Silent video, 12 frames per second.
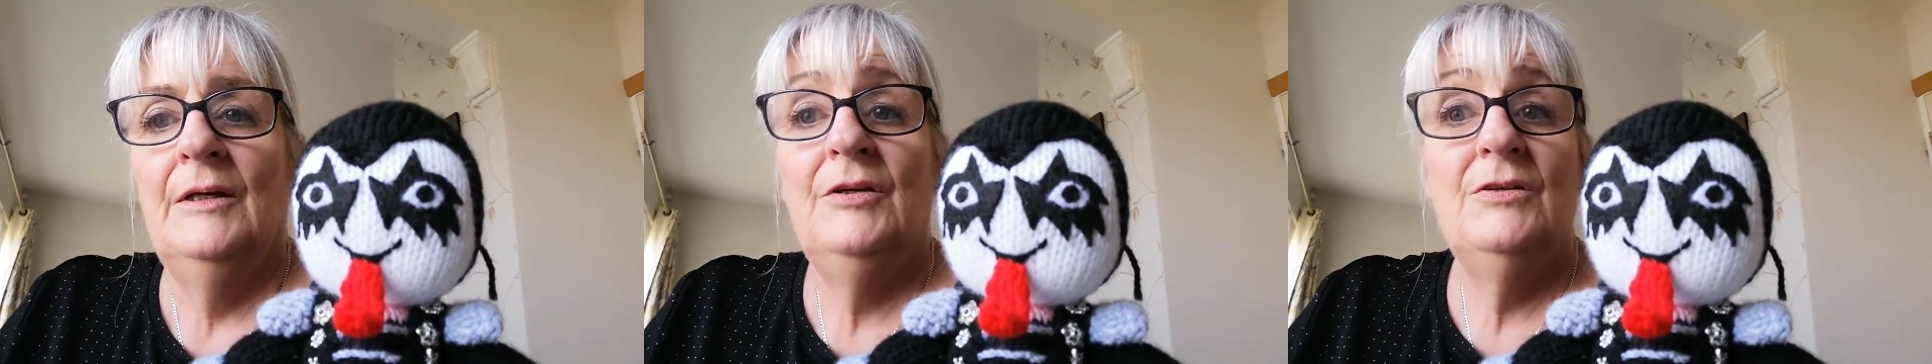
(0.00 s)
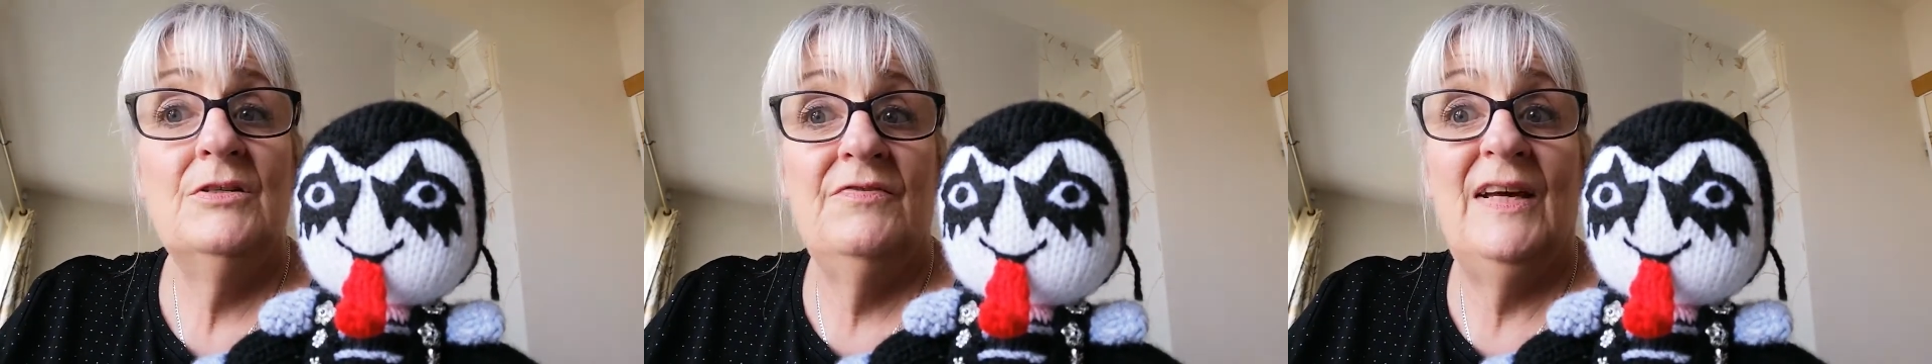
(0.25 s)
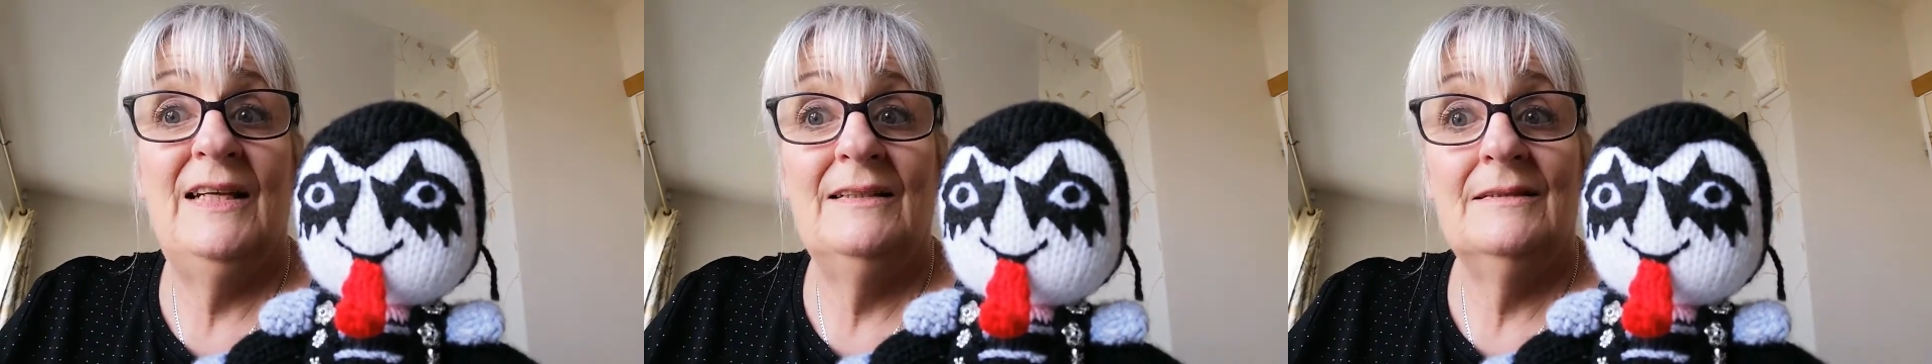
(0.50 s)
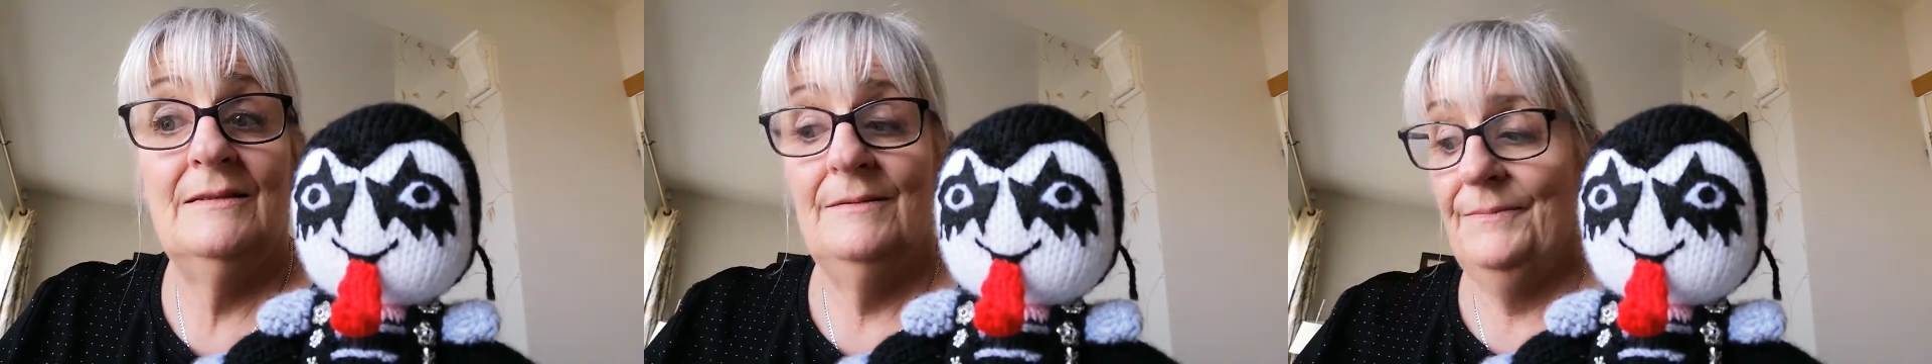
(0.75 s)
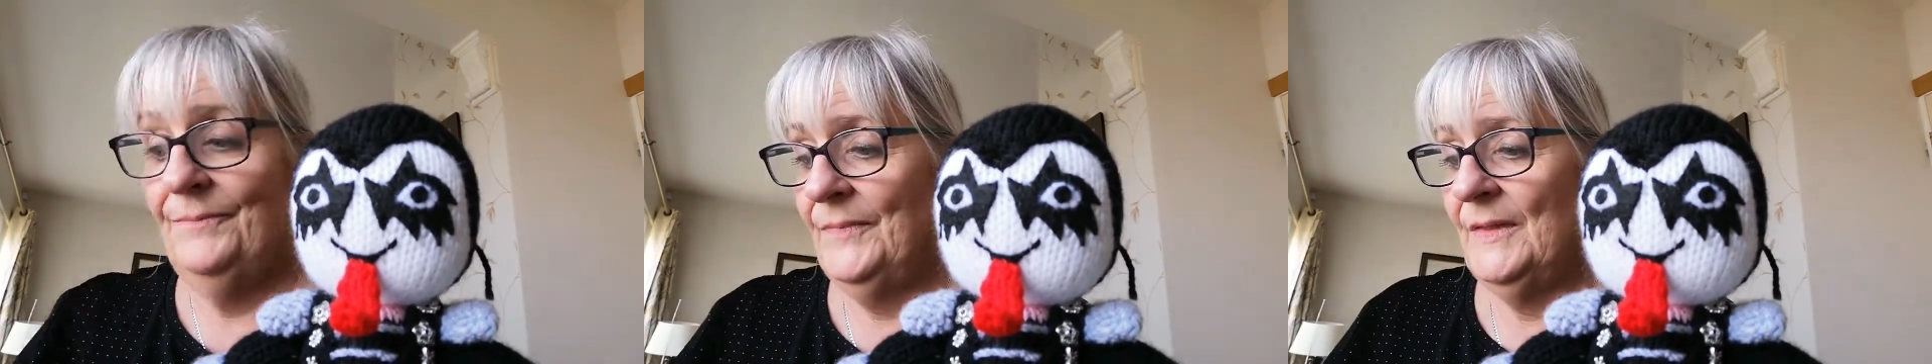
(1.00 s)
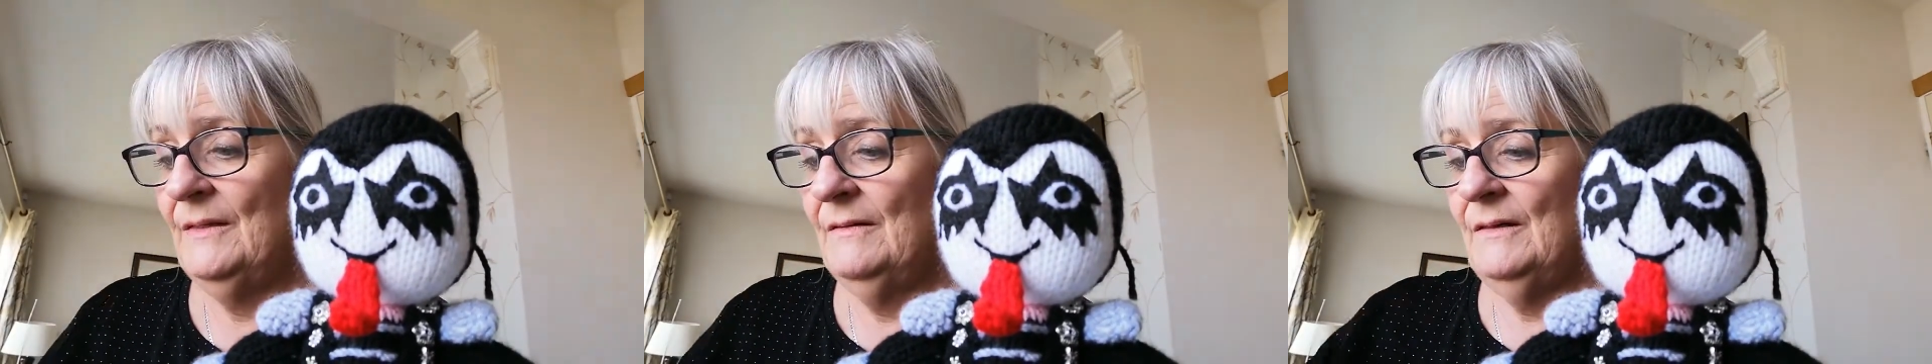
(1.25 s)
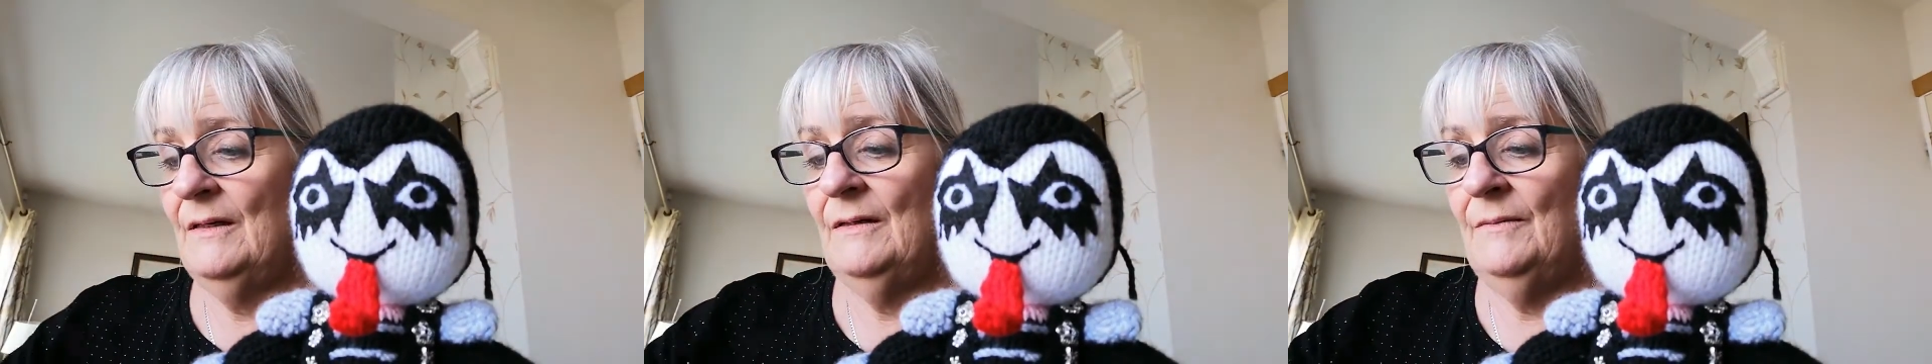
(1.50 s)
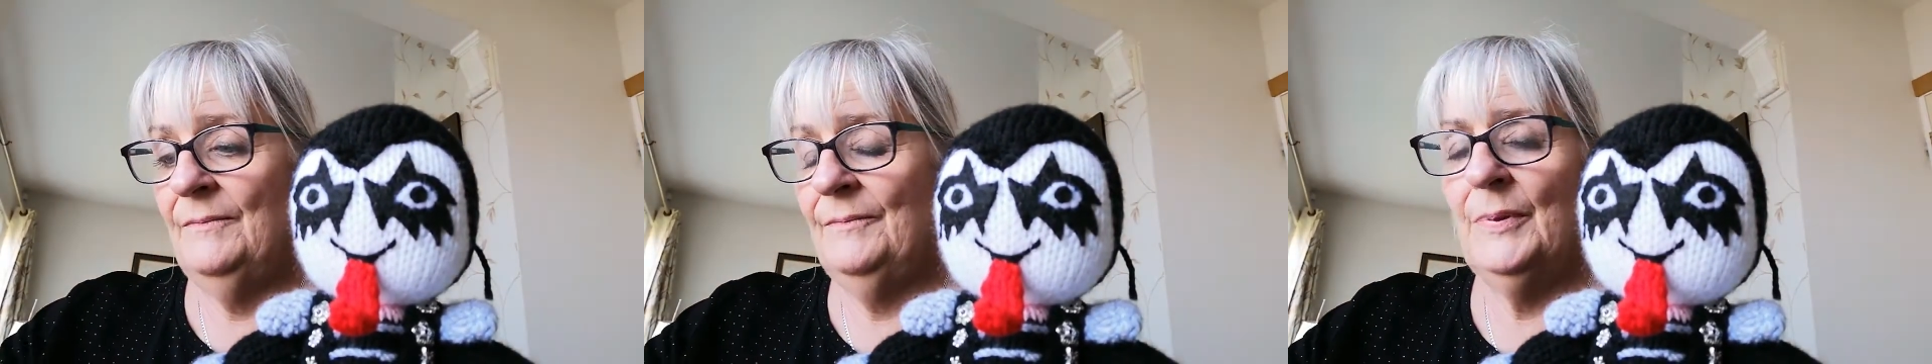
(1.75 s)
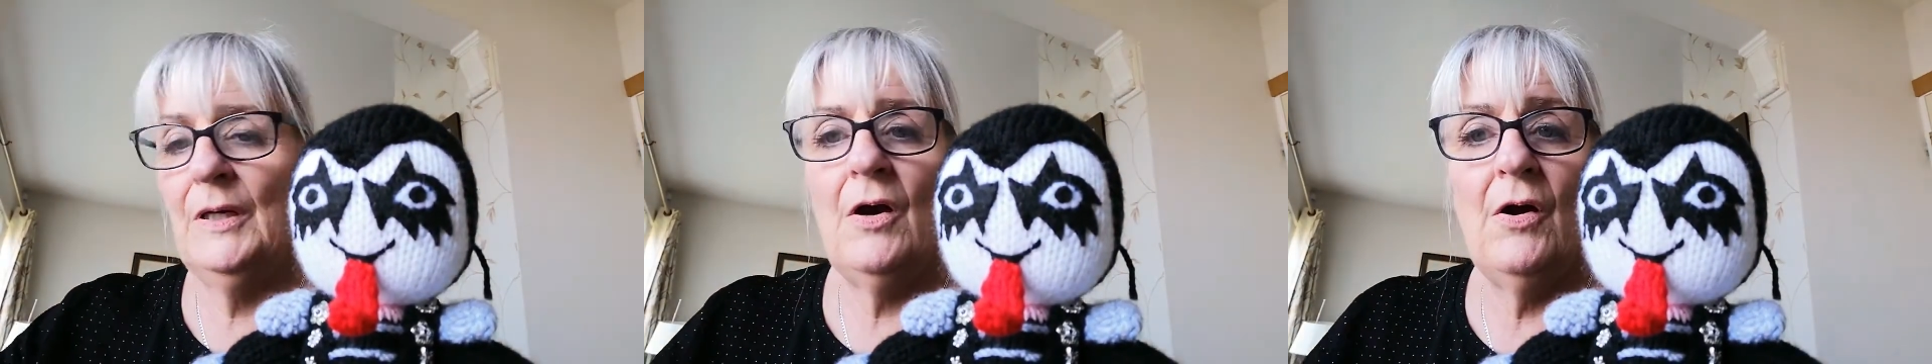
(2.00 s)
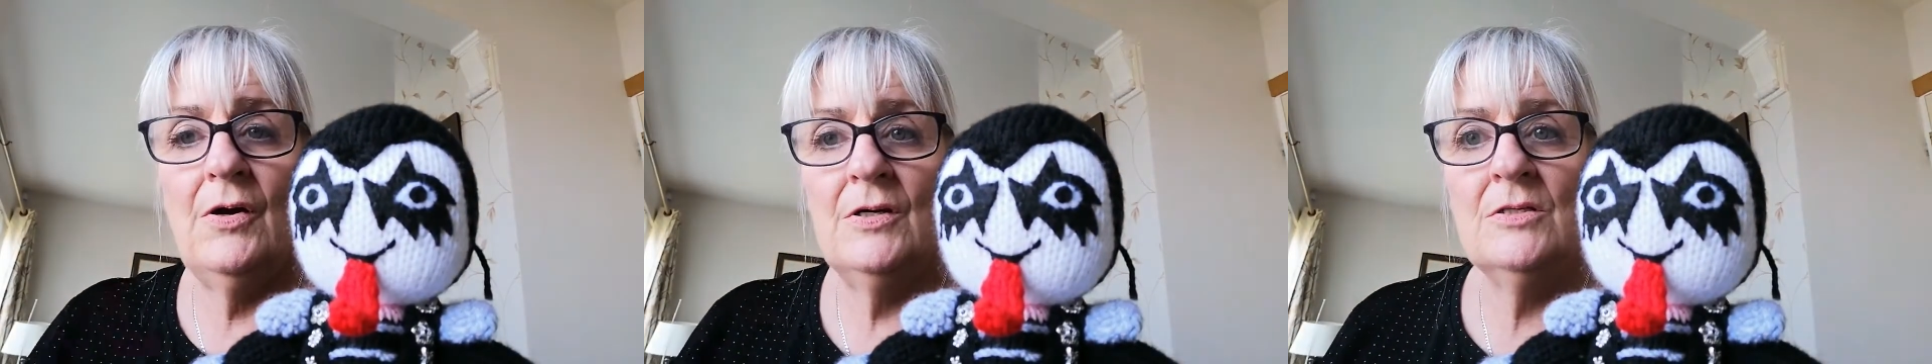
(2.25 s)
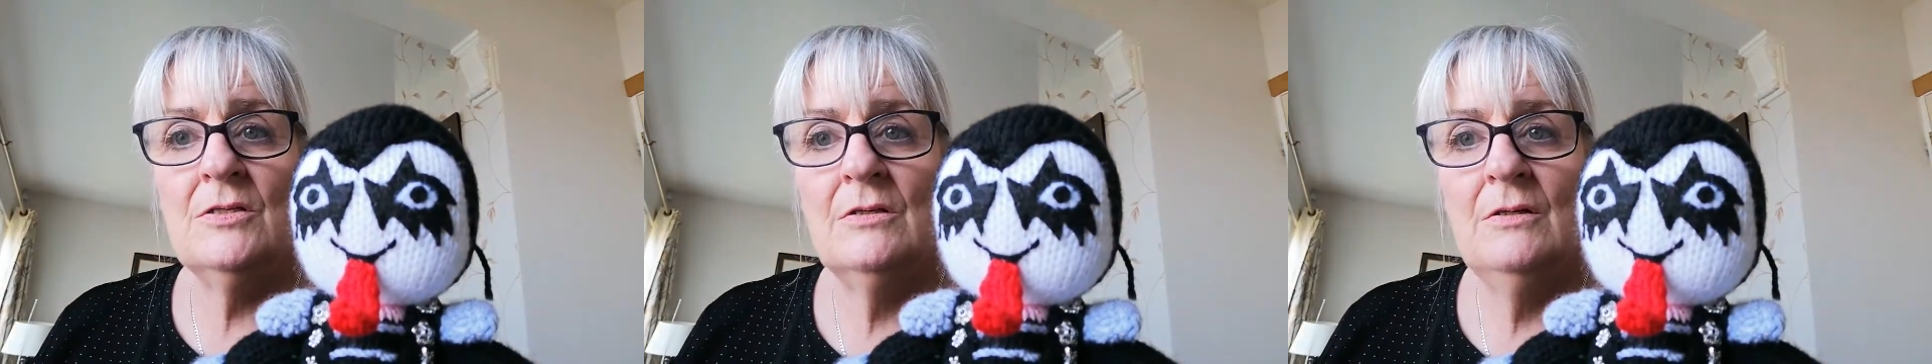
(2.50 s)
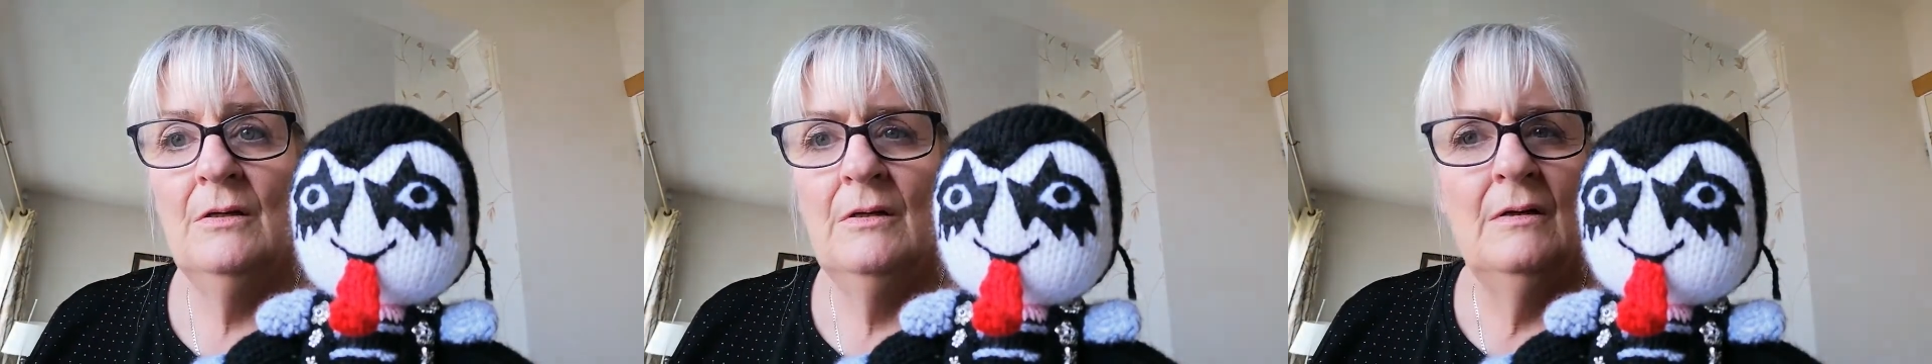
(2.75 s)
use felt, because